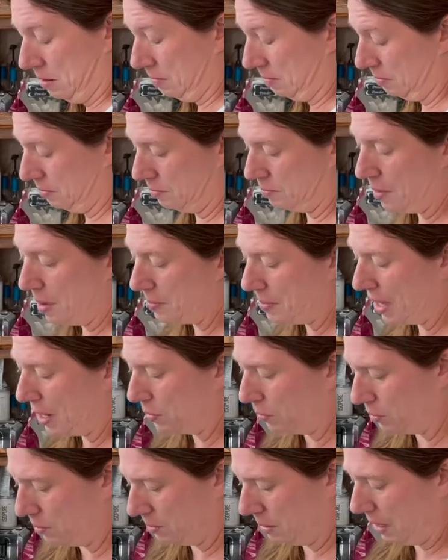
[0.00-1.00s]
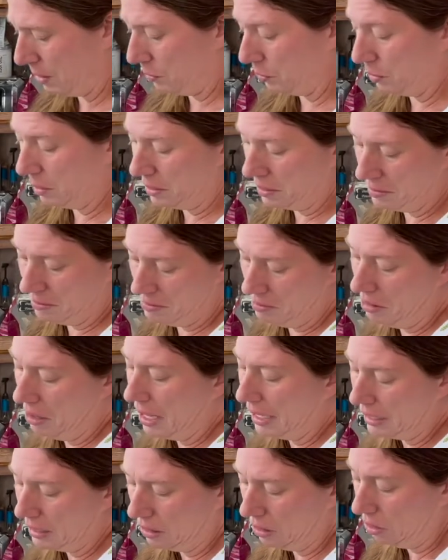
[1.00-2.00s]
maybe I would
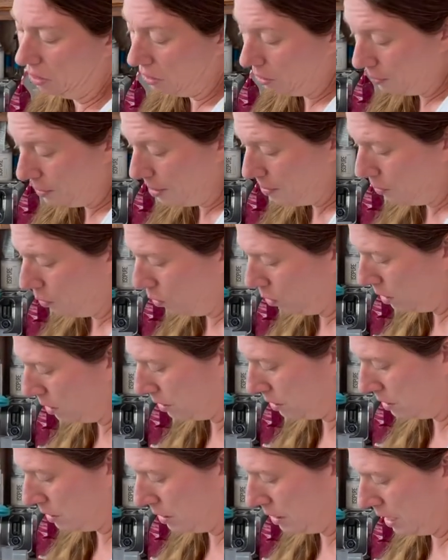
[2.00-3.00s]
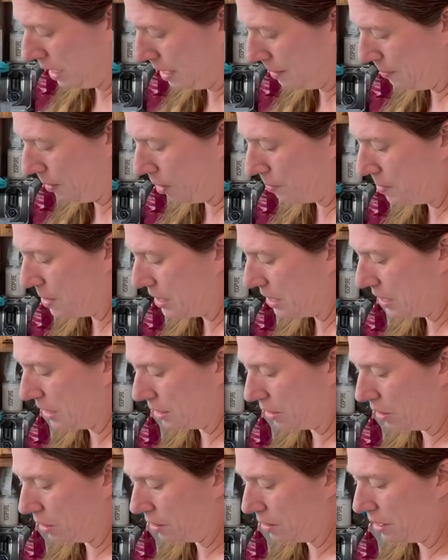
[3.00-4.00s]
like a little bit more Armenian
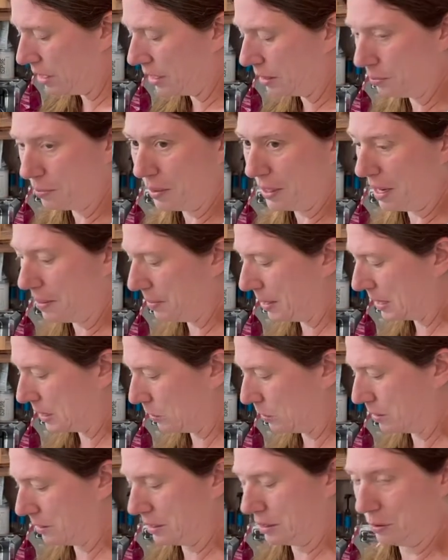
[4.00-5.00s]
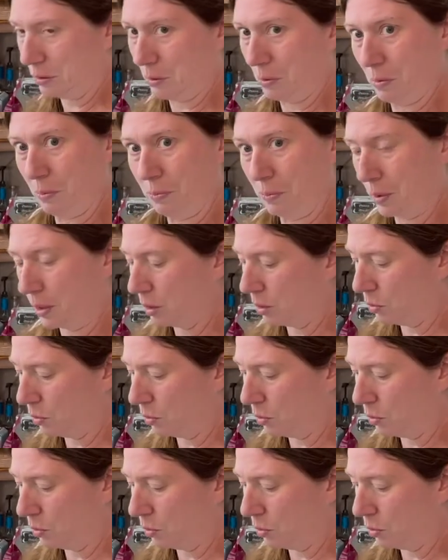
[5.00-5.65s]
yarlong, but I'm not going to peel